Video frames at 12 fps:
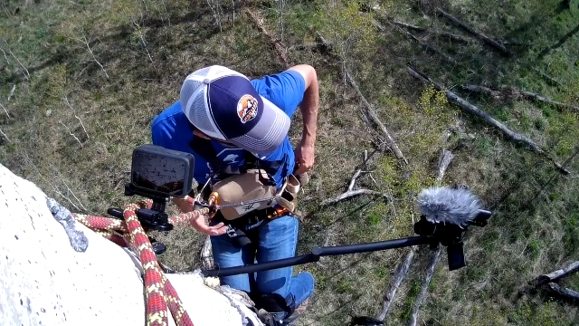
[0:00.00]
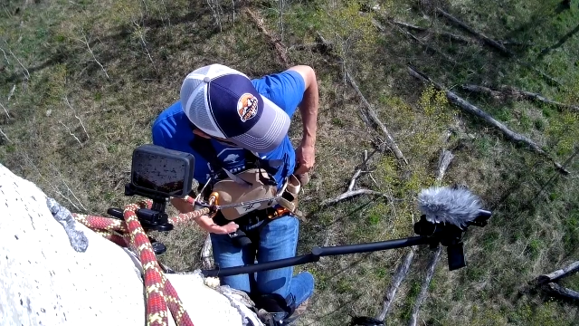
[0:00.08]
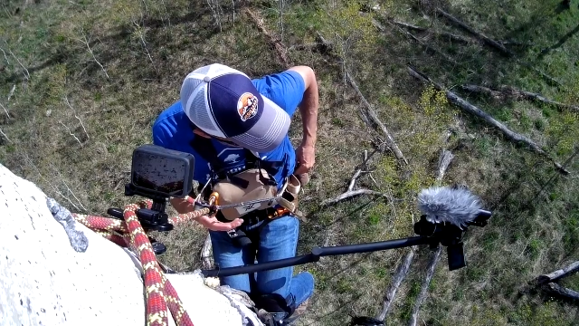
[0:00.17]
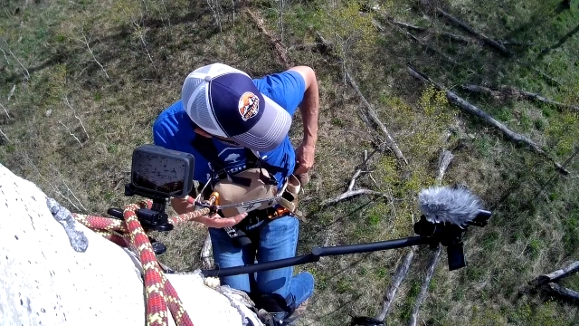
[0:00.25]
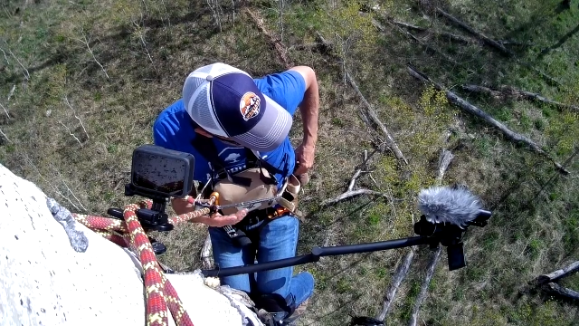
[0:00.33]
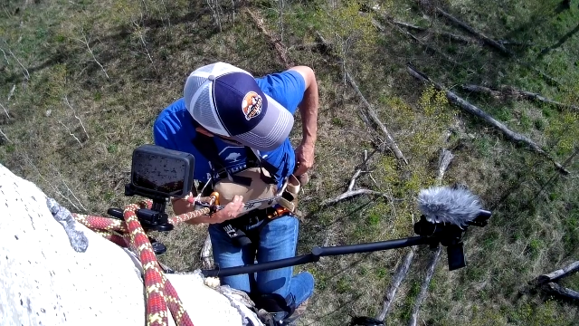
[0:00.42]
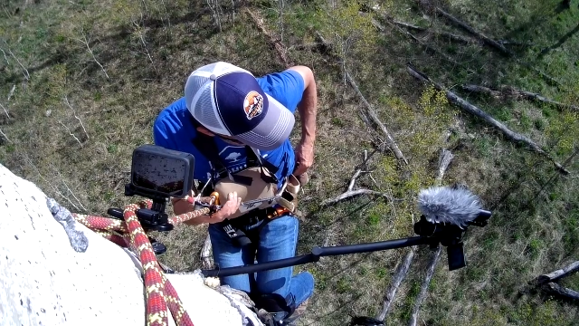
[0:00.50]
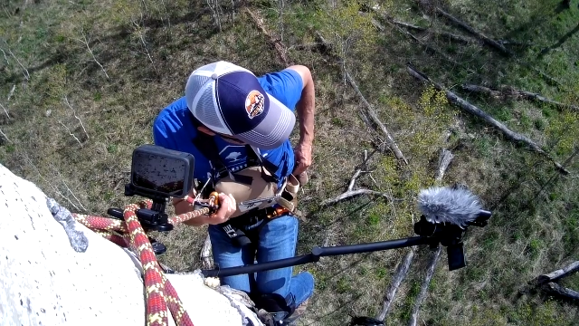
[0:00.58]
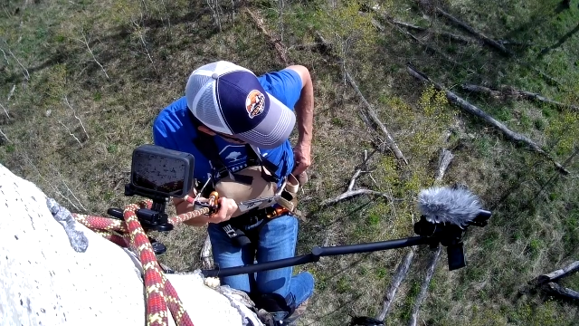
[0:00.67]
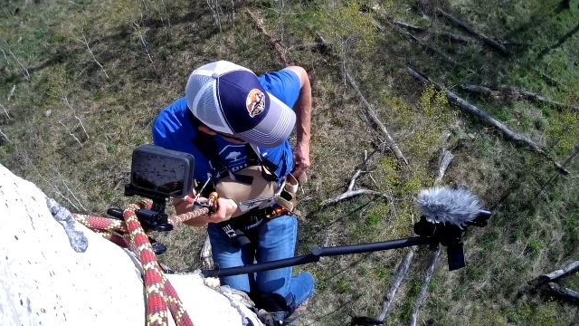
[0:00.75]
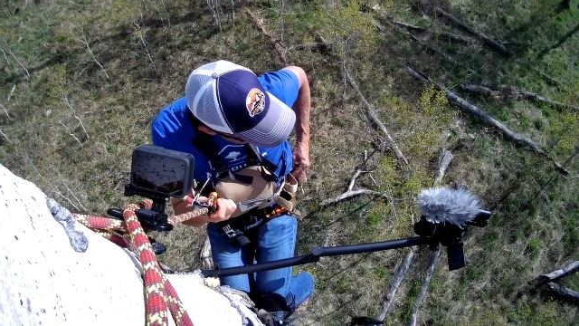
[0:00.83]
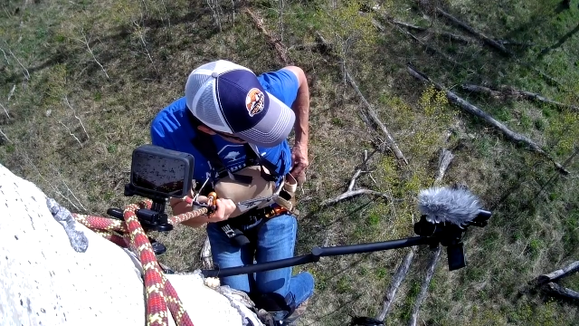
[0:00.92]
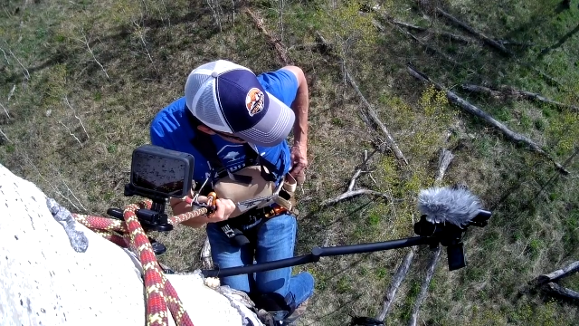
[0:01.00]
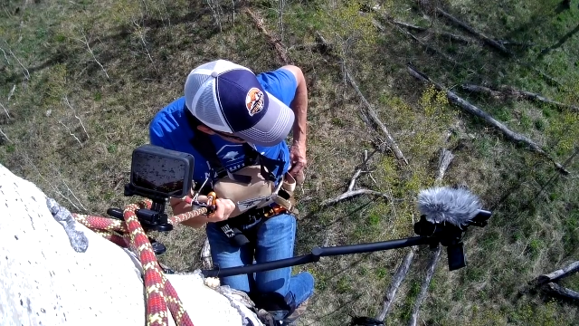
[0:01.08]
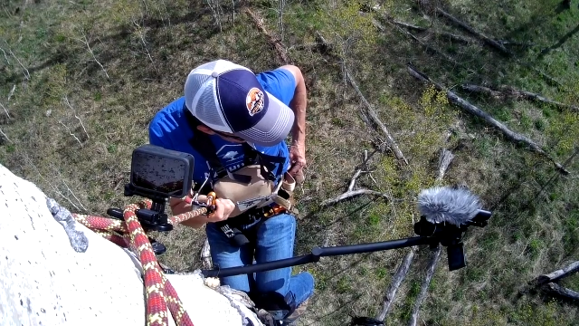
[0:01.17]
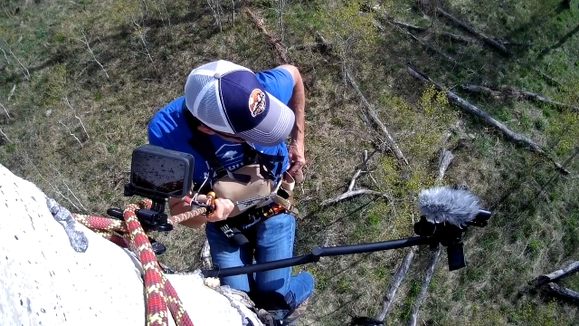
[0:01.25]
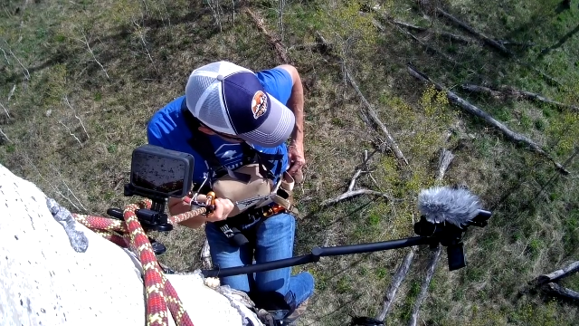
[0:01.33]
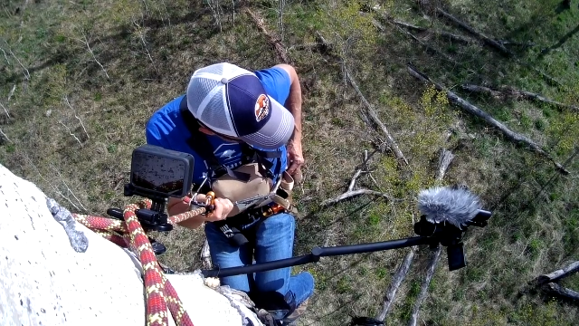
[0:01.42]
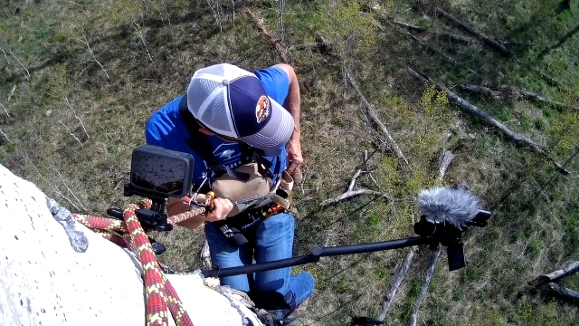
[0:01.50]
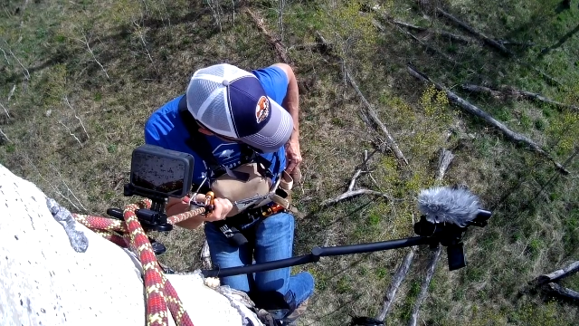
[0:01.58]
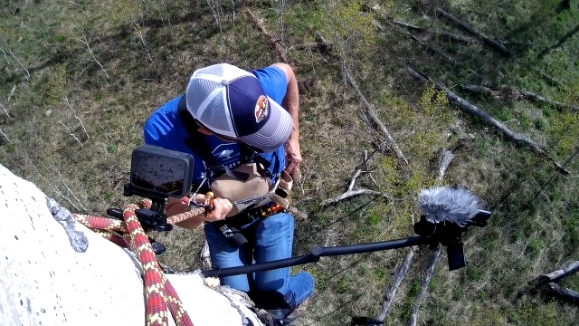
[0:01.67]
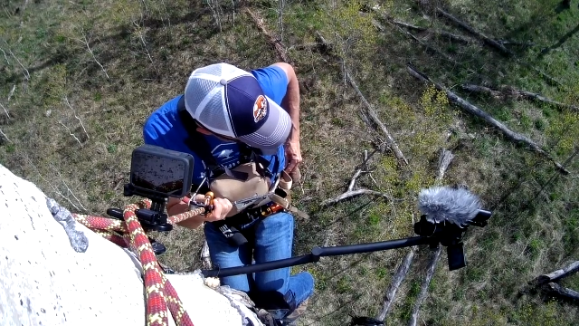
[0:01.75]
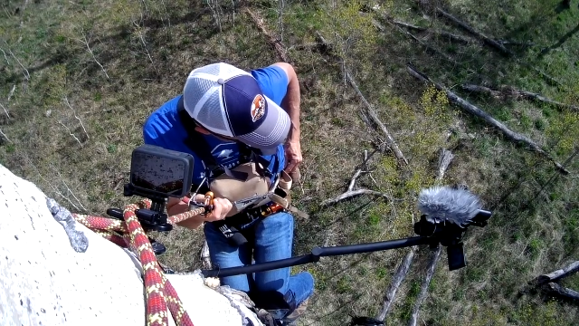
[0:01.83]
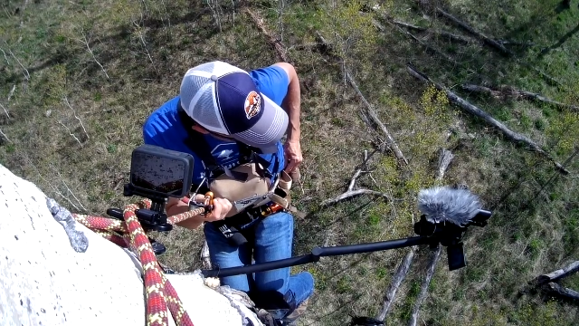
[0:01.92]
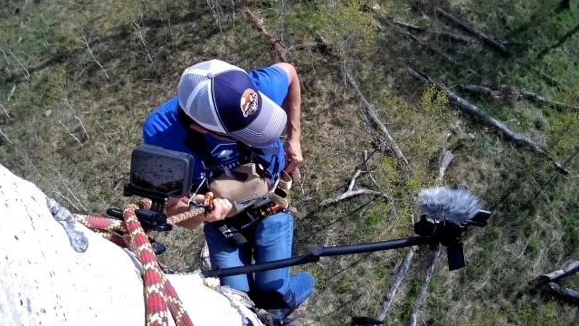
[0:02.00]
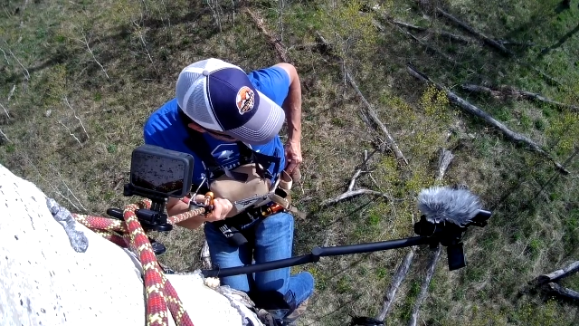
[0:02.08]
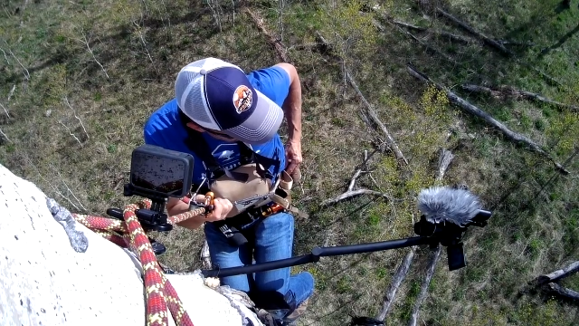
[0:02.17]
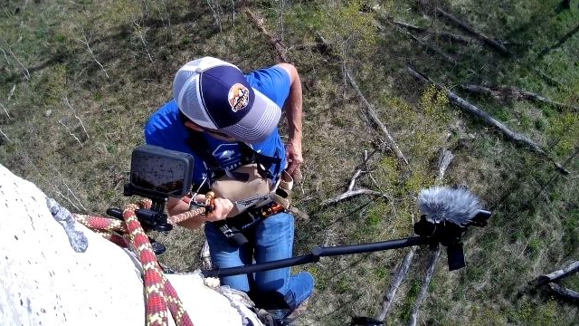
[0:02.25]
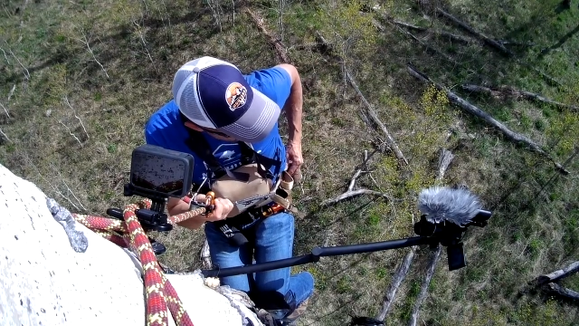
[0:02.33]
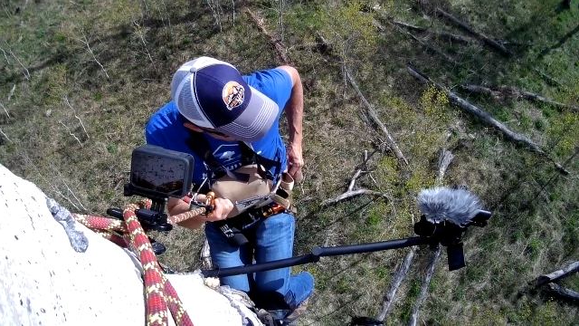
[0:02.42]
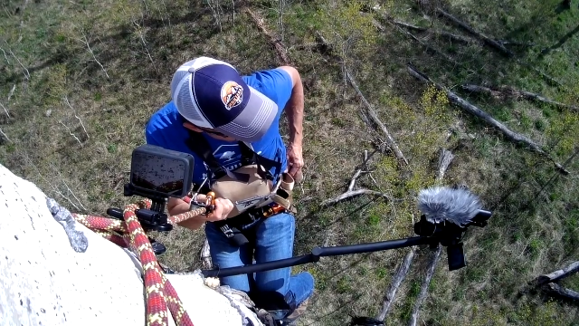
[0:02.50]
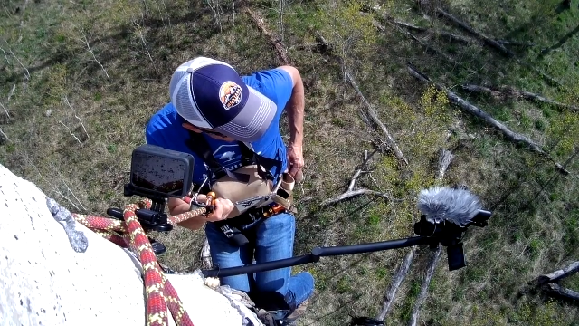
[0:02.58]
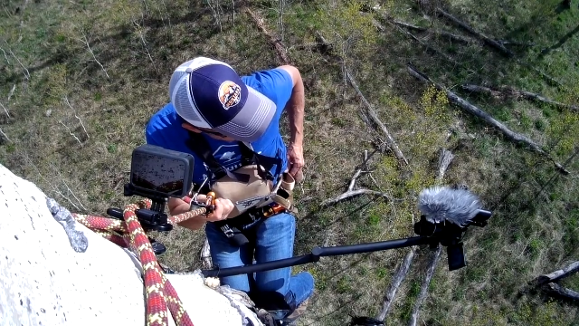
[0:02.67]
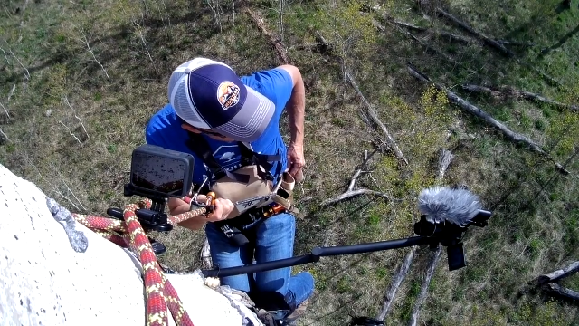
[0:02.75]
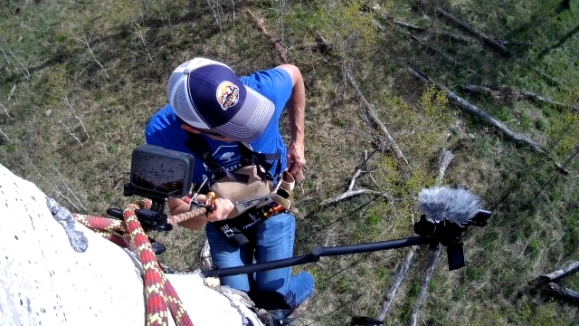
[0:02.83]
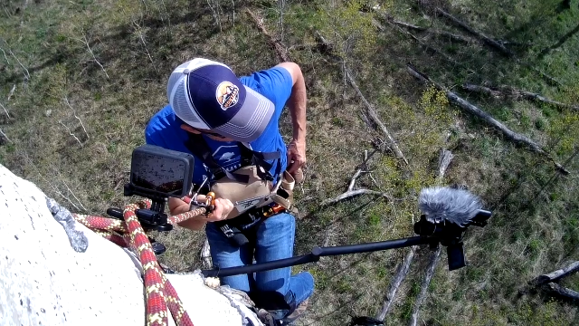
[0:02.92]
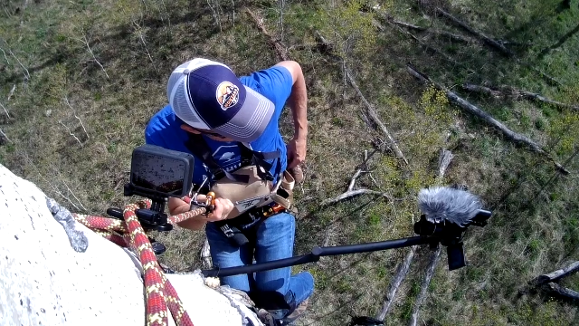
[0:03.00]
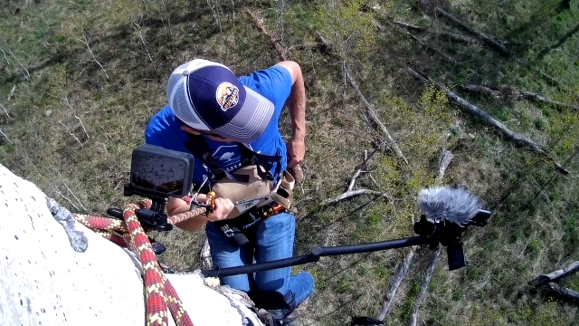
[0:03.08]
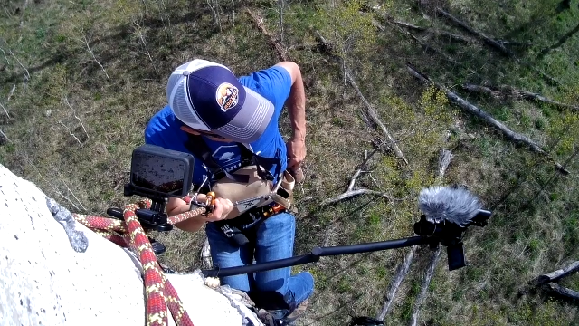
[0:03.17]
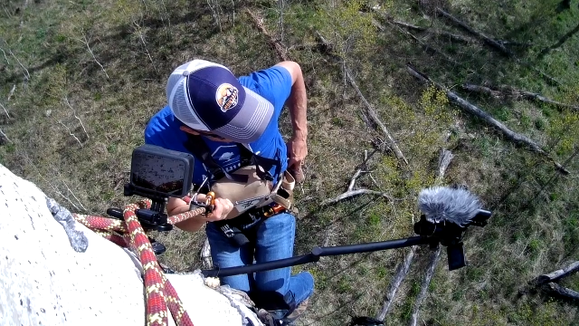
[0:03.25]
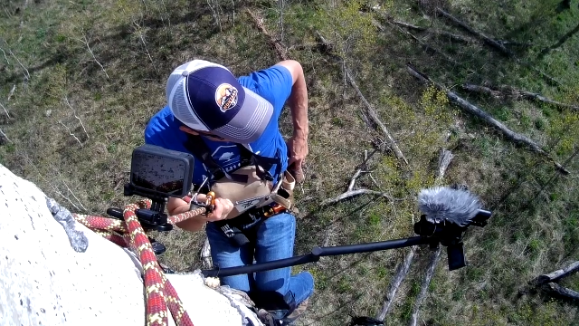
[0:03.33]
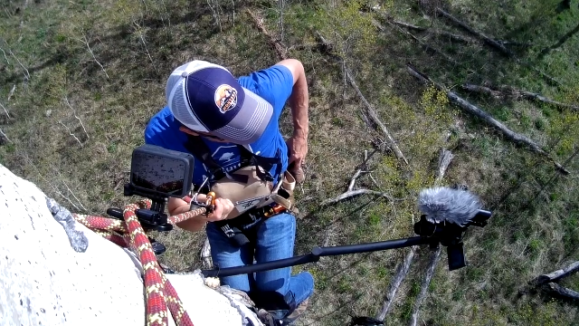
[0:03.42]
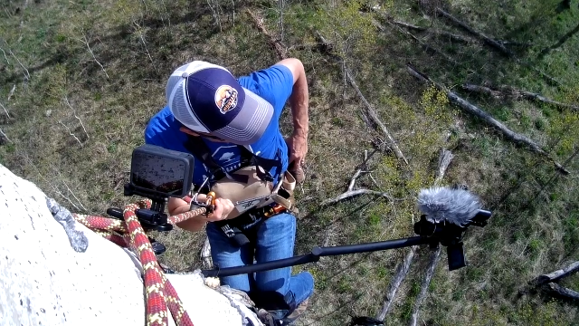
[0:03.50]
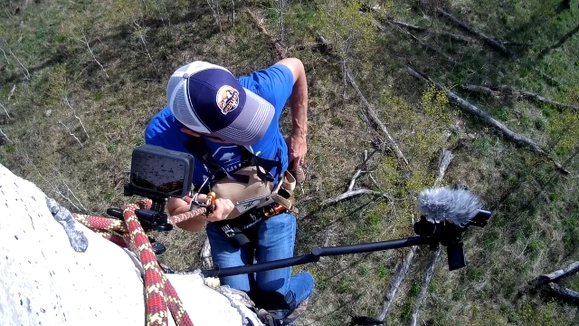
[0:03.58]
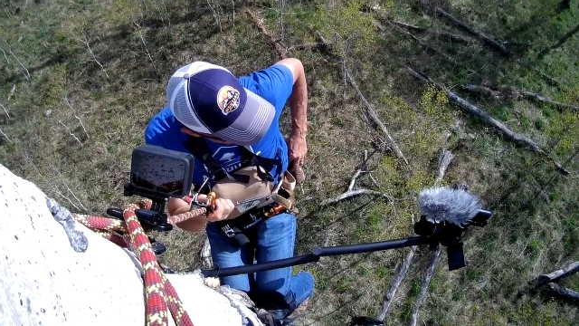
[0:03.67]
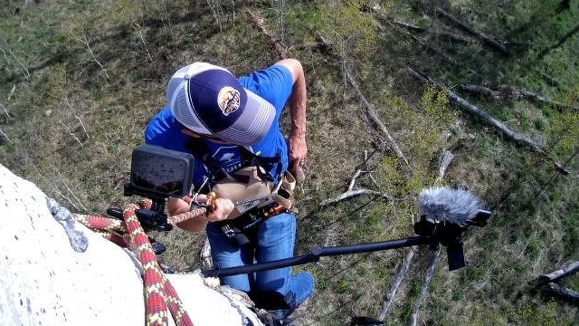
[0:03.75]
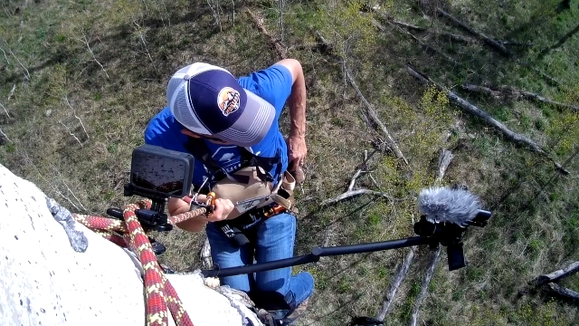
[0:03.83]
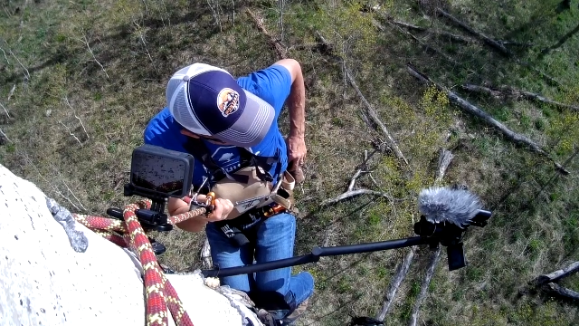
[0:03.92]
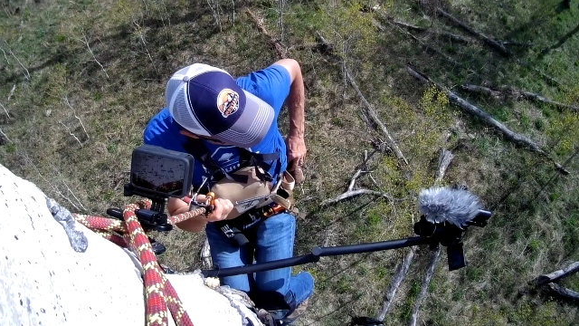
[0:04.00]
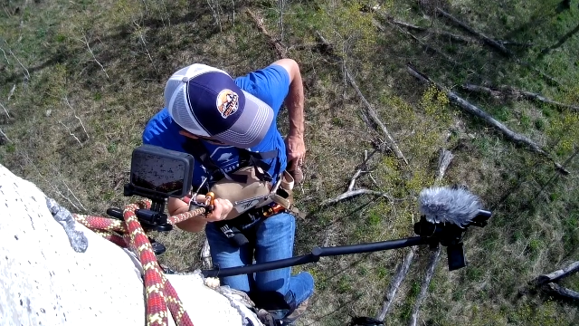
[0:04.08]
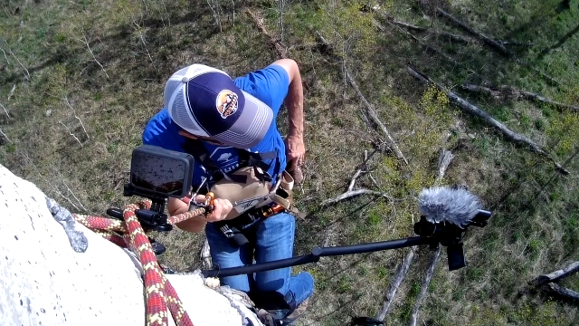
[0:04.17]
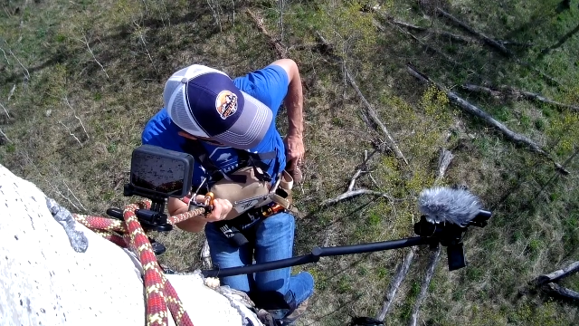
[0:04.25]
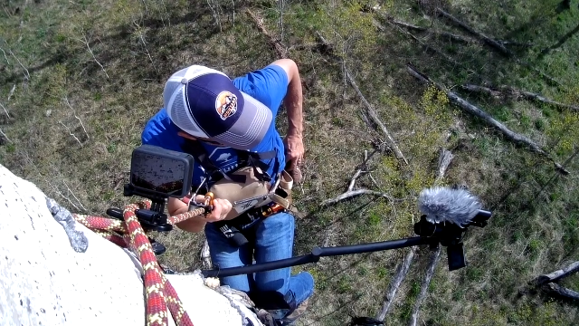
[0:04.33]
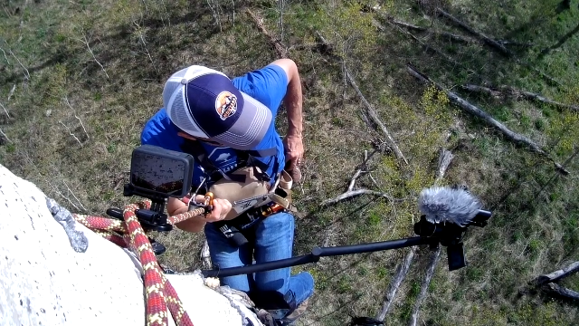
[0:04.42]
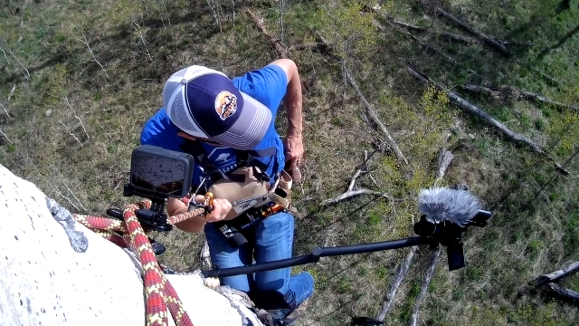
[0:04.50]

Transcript: Nobody's mouth can be seen.